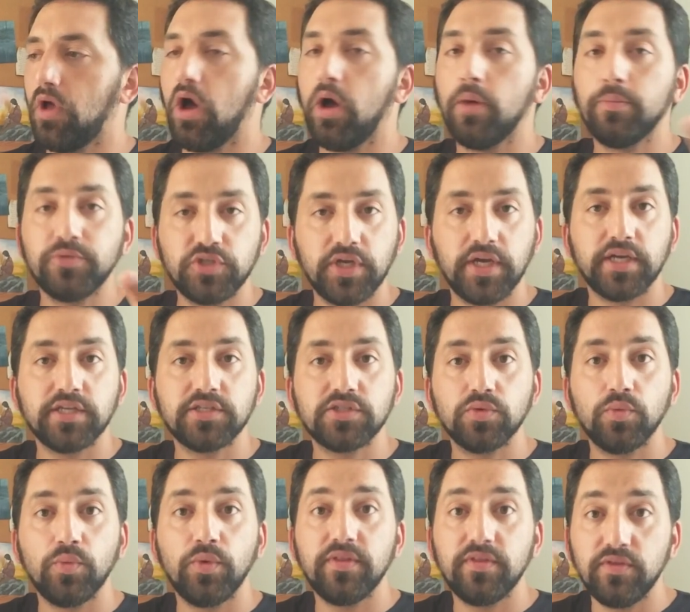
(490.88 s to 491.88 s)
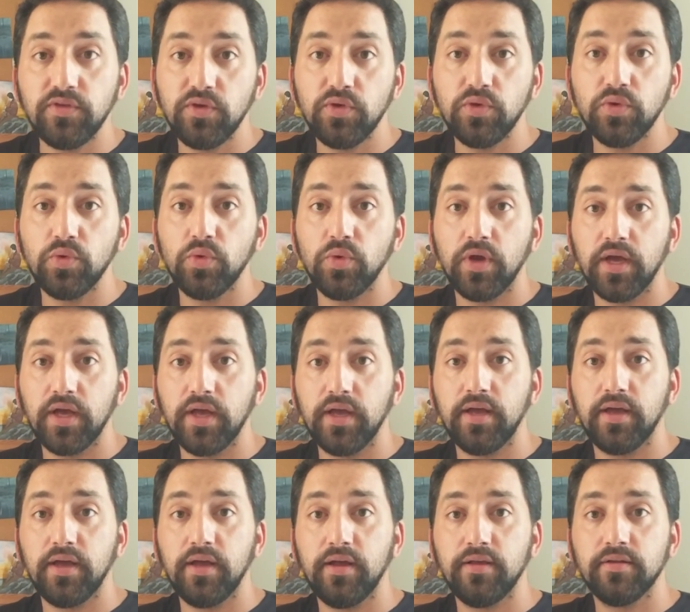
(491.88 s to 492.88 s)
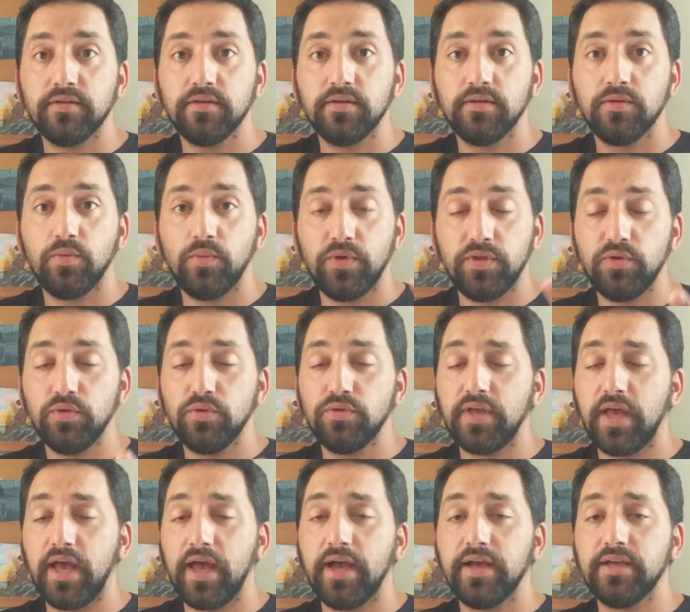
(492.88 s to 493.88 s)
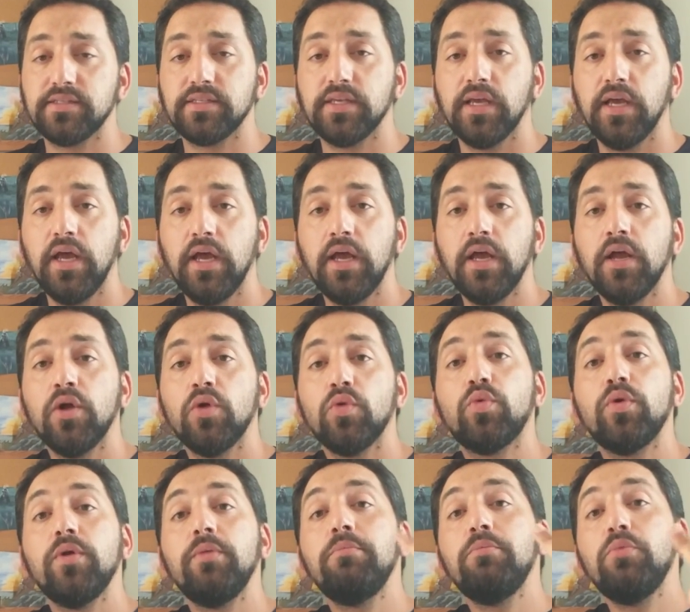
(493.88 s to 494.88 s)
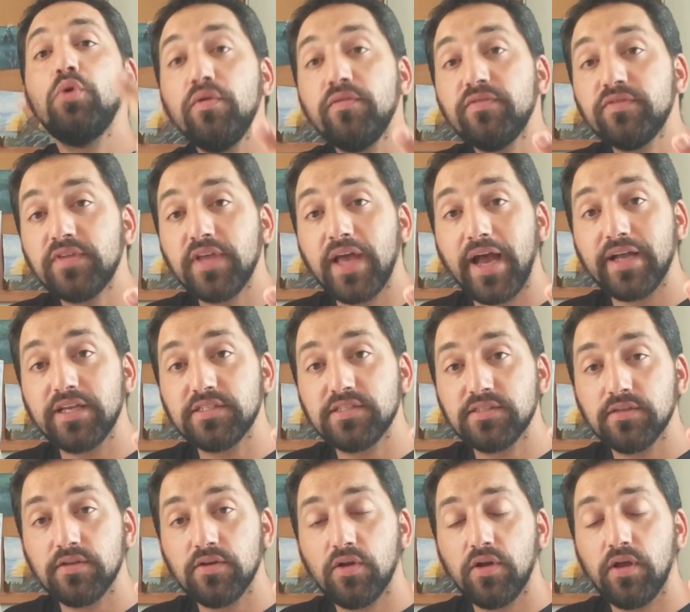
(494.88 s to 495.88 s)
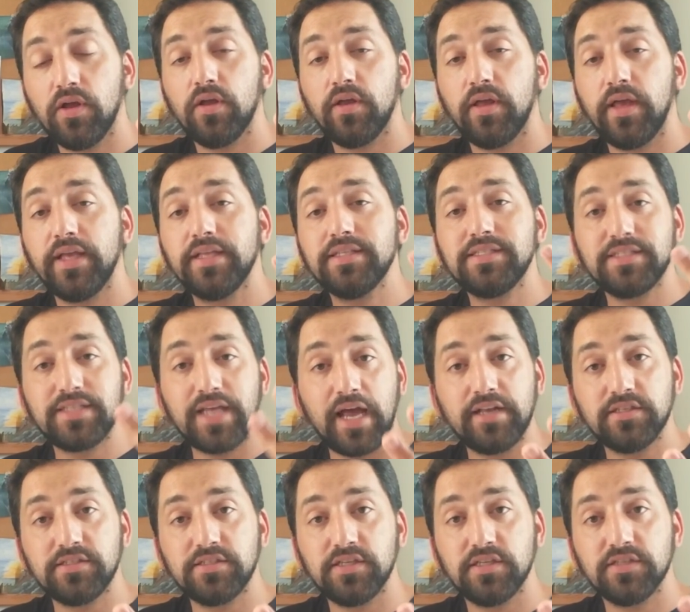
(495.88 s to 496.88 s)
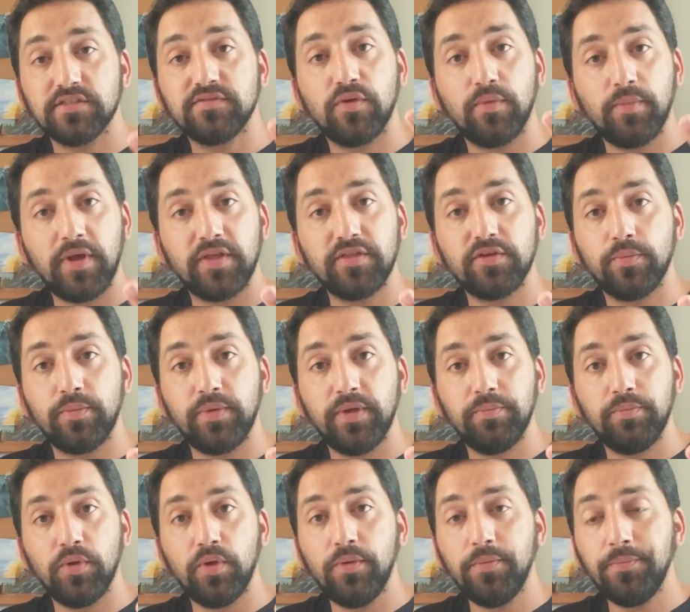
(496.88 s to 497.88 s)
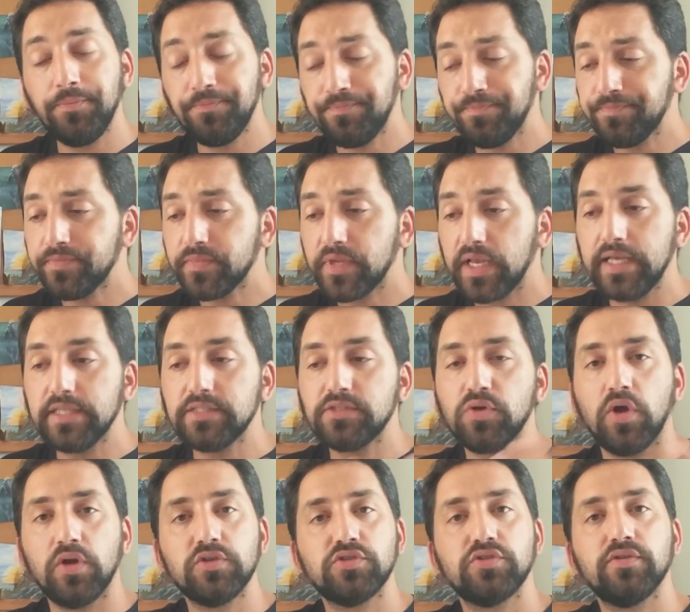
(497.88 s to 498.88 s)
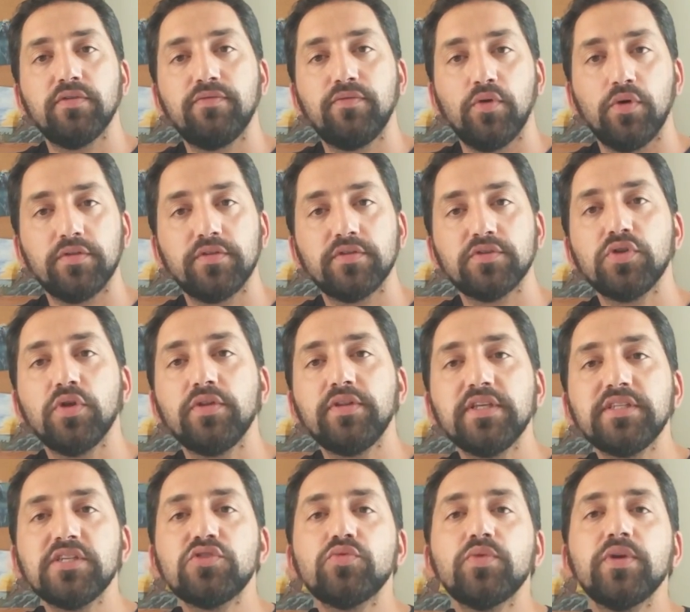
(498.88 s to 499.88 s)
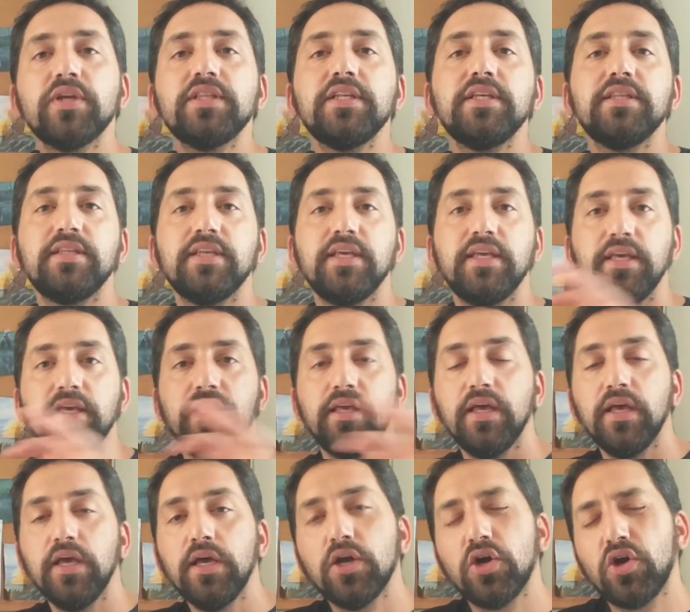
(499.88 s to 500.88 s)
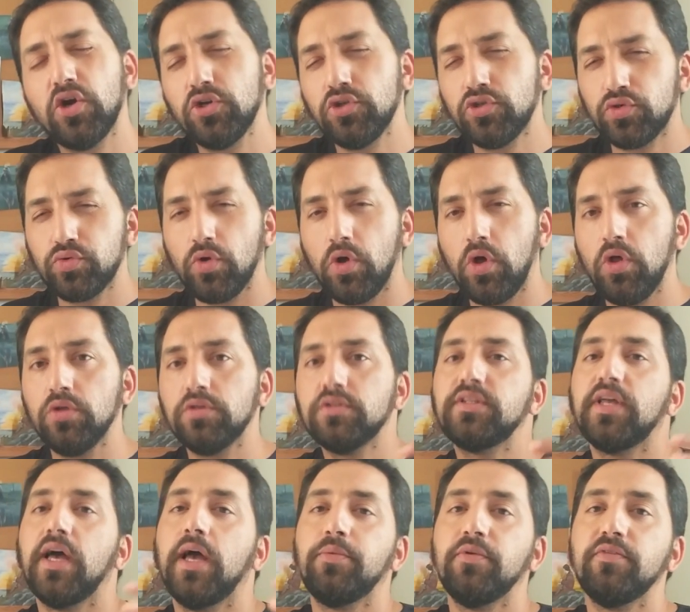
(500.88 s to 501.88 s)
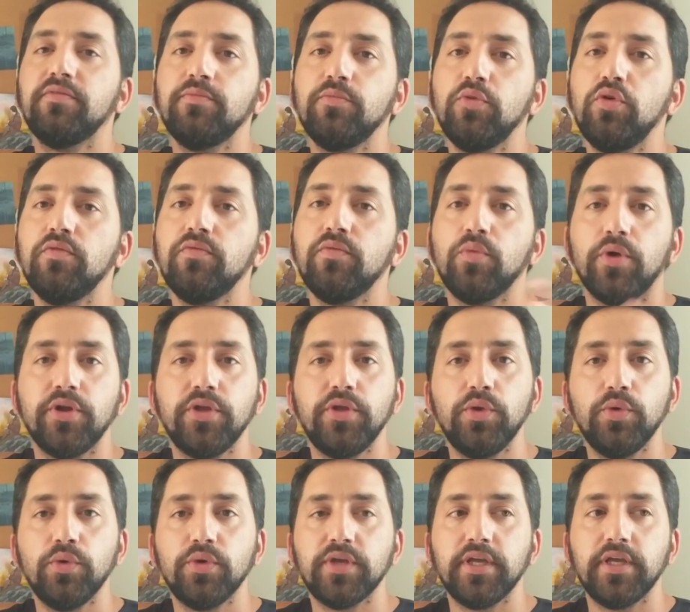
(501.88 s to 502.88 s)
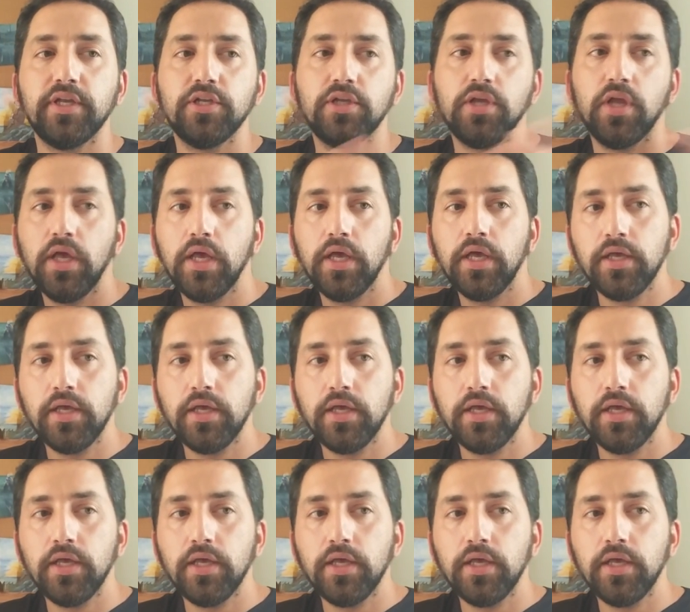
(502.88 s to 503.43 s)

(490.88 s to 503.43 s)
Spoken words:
objects with new tags, remove tags and statuses from other people, and so on and so forth. So this is really the control type of move where you can